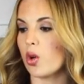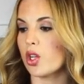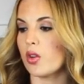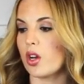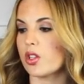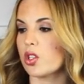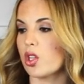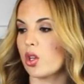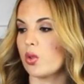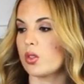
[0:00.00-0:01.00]
or you can also
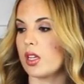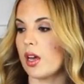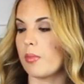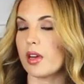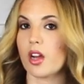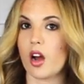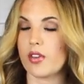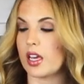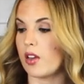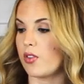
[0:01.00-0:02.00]
use
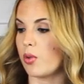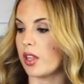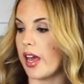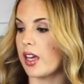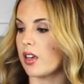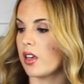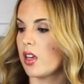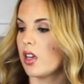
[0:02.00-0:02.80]
agave if you would like.